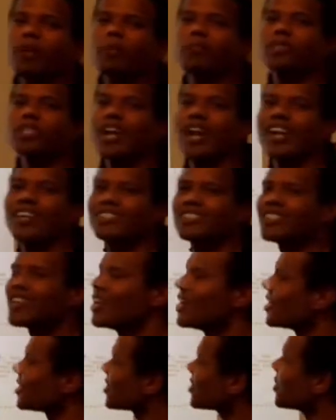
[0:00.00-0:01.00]
peptides
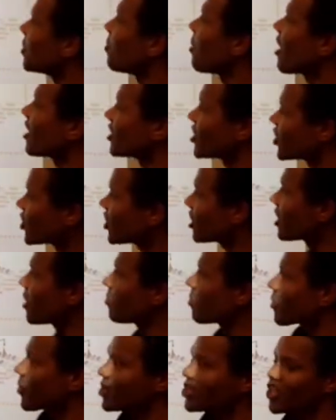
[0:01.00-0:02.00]
to particular
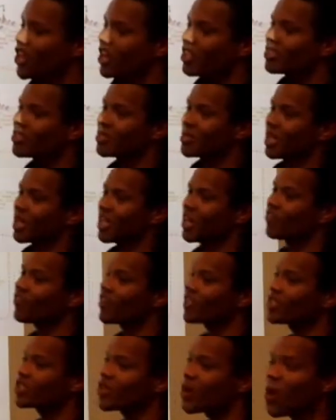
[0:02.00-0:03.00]
proteins to give
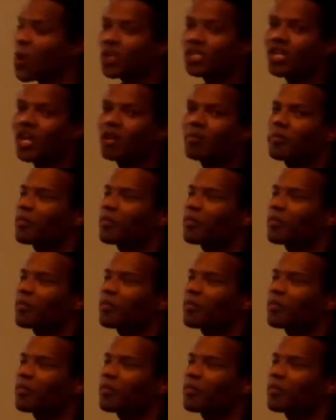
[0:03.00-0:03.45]
us total